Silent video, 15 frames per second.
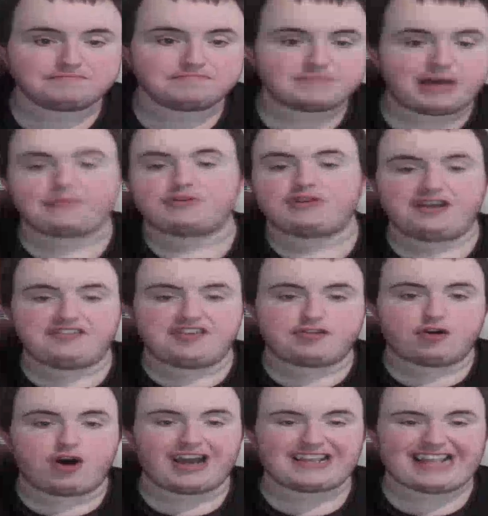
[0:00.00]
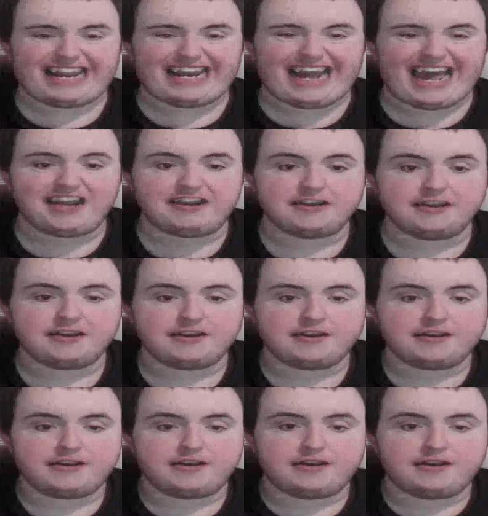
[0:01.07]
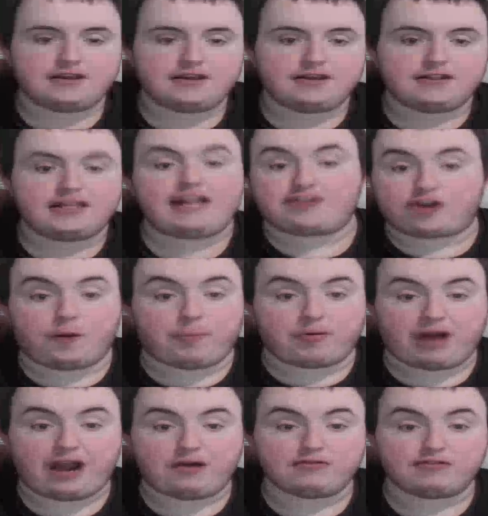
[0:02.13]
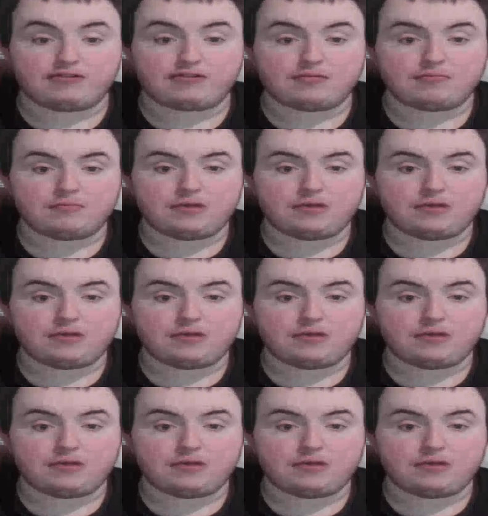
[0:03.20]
I'm CrazyDog99. Let's go, Browns.